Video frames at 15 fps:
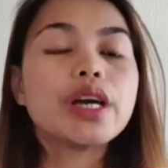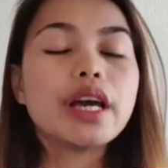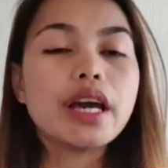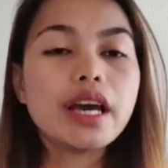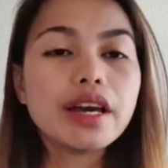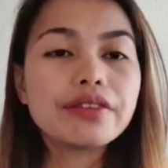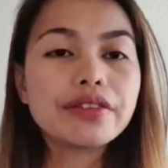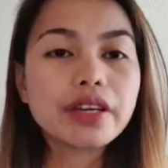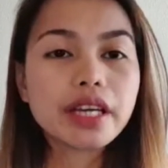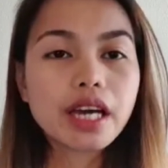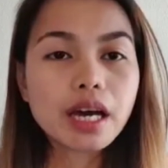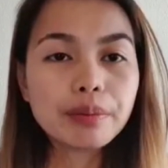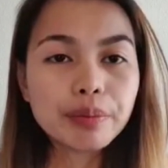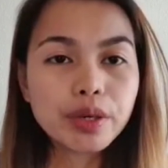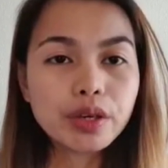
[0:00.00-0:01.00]
have a
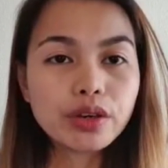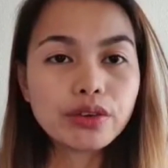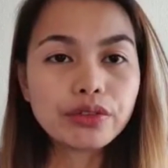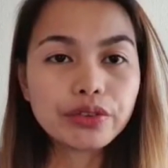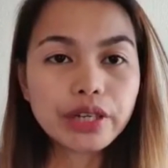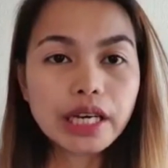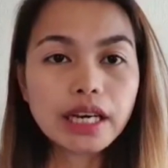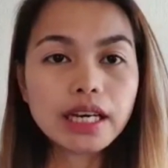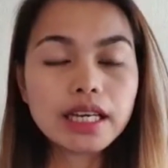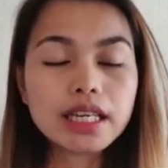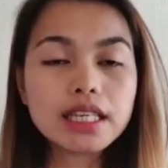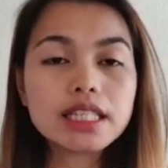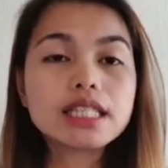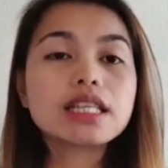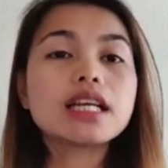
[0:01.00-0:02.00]
copy of
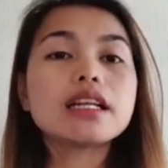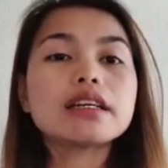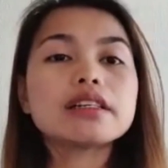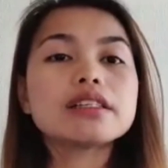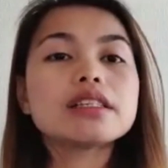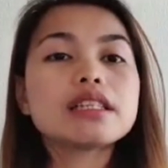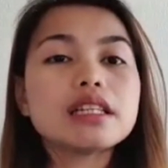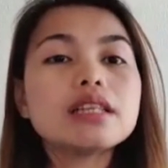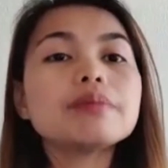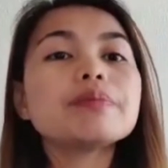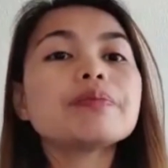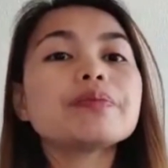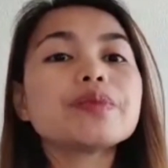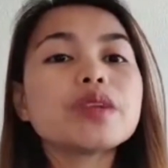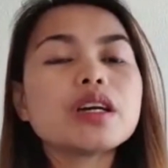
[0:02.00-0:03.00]
his salary slip.
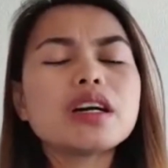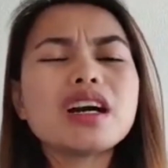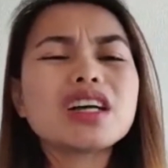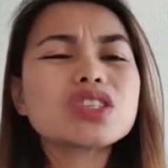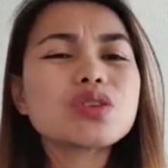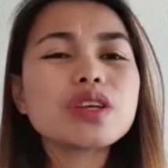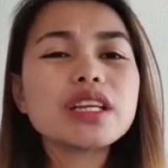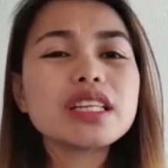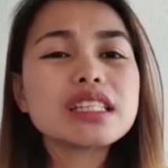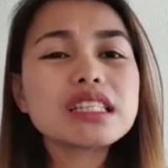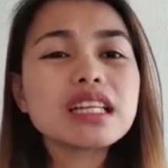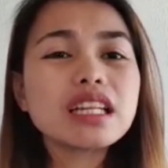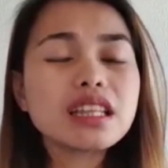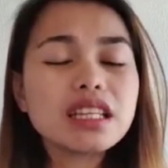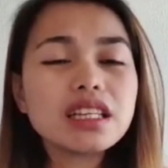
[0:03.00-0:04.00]
Actually, it's
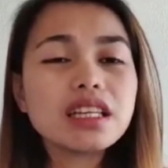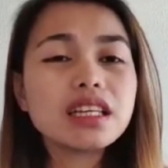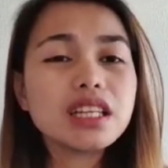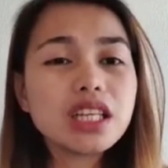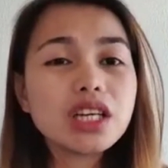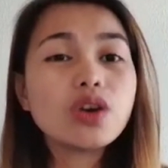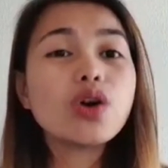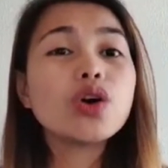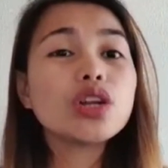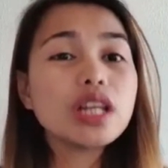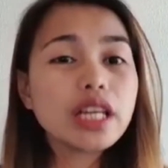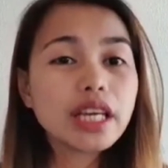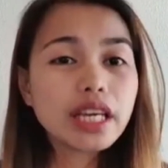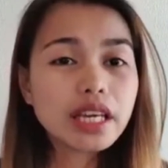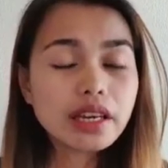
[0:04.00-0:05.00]
not needed,
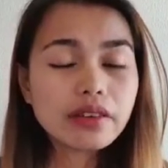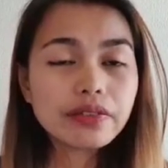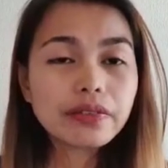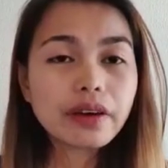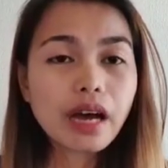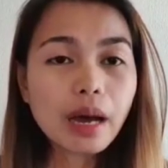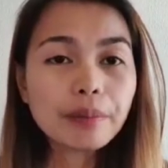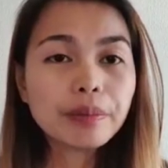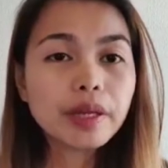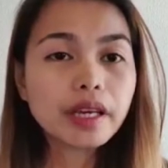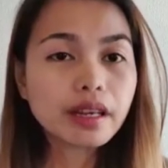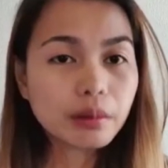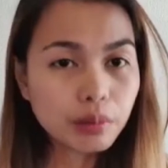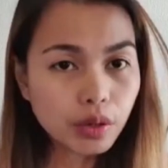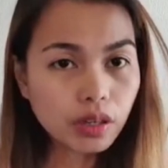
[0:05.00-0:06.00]
only if
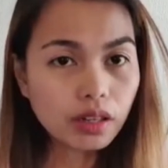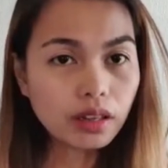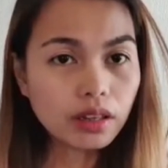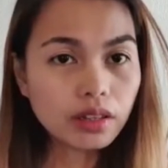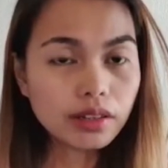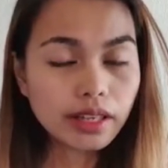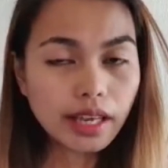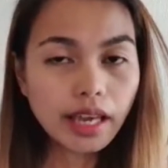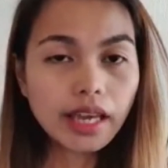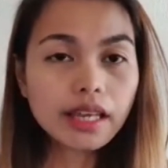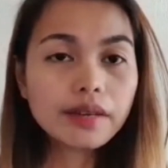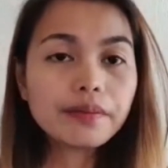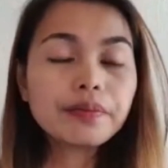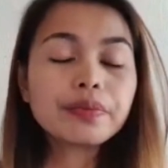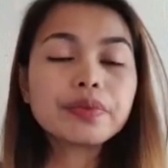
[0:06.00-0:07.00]
applicable.
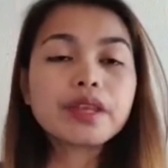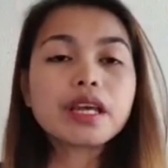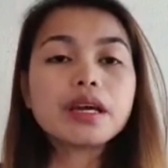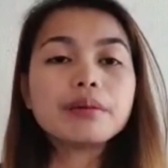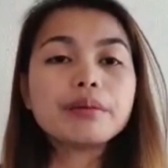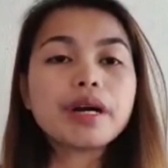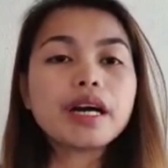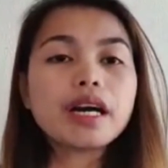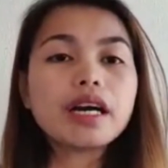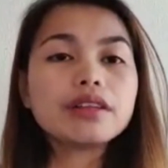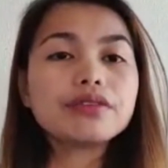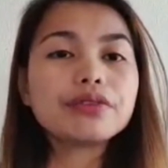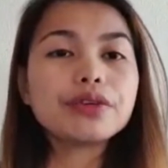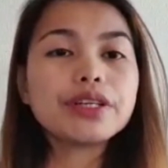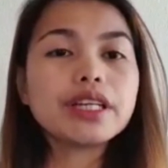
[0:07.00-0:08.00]
Okay,
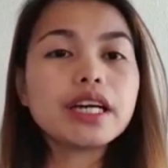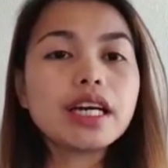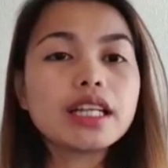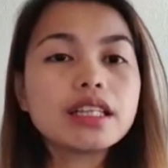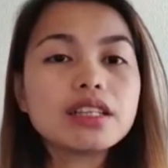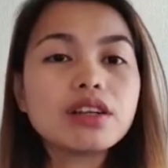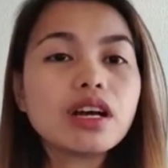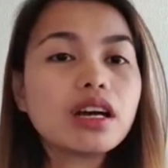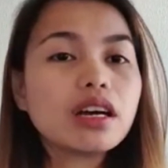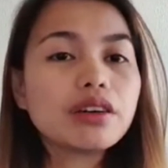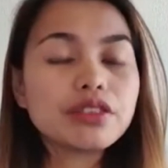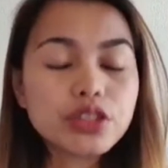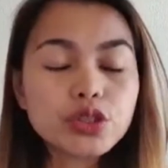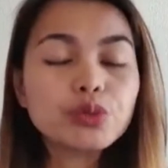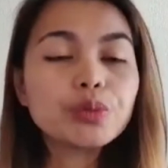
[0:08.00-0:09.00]
but for that,
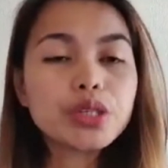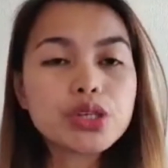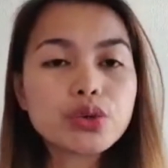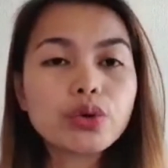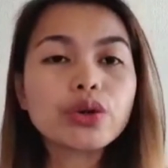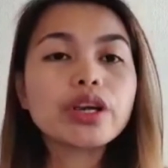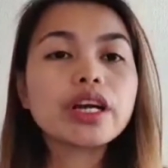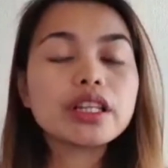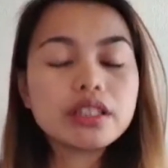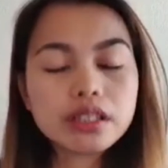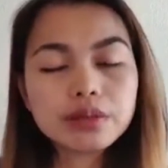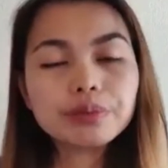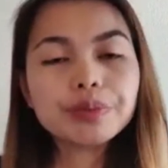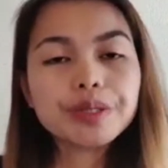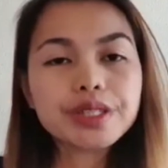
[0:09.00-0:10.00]
to be sure
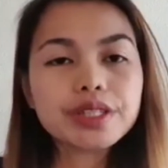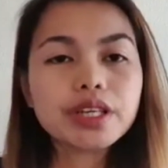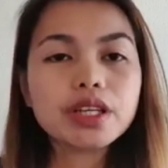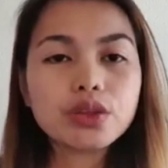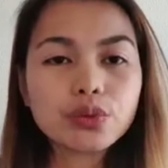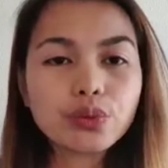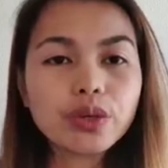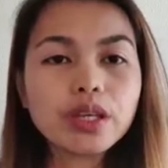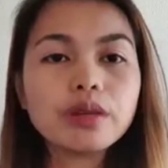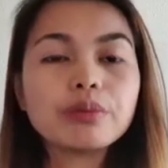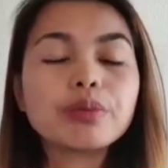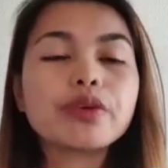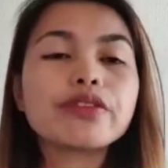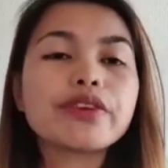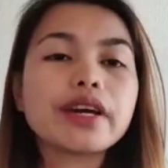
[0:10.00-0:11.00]
100%, we
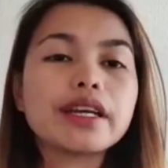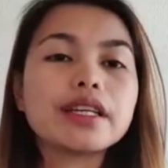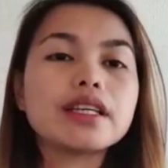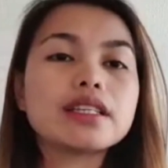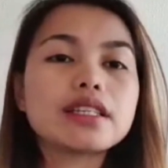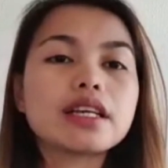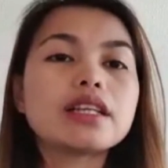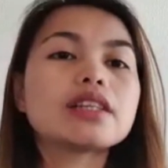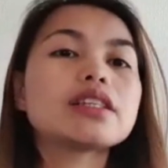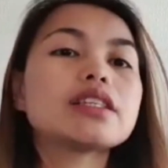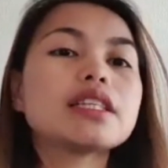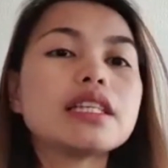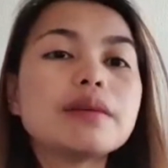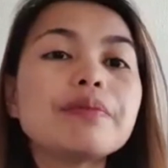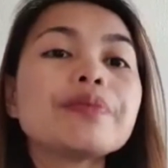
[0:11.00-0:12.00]
provide a salary
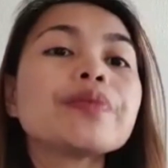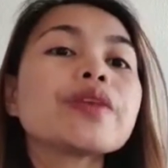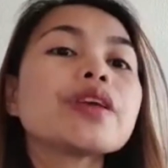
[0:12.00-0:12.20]
slip